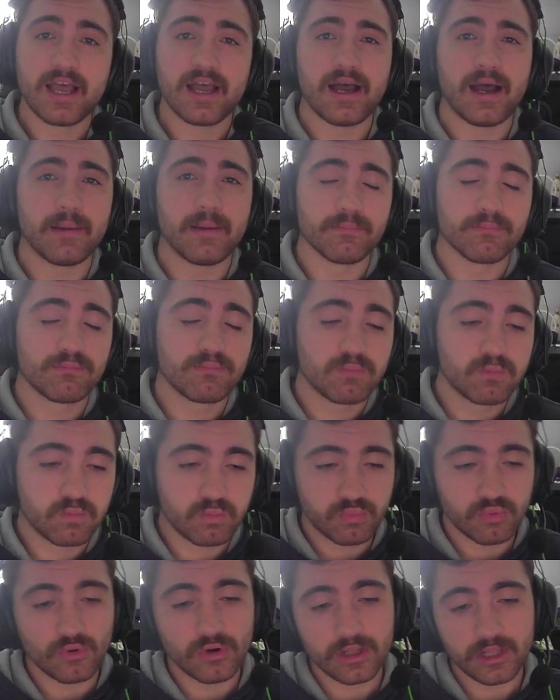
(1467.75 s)
I'm
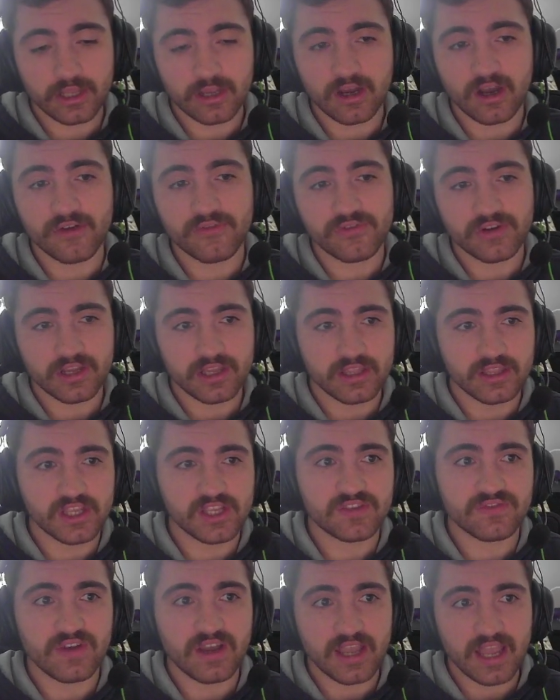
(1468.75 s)
really confident in
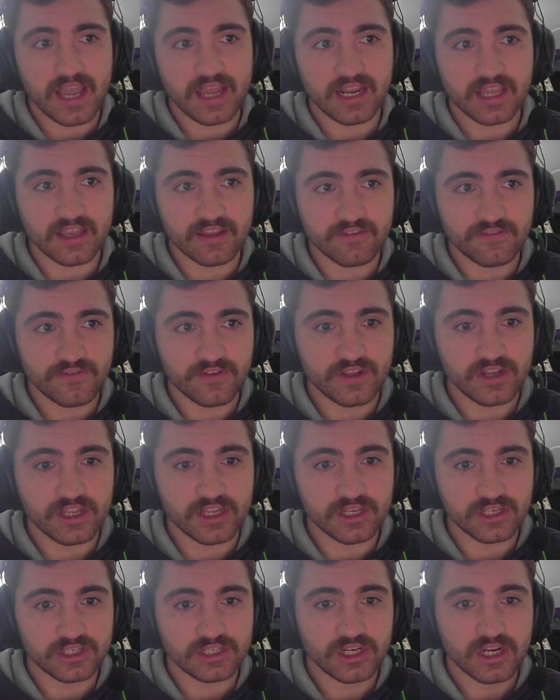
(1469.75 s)
this fight ending in
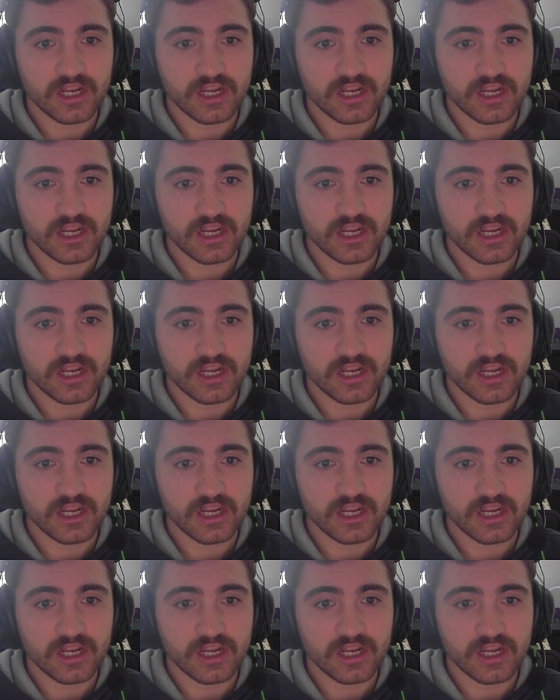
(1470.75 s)
finish,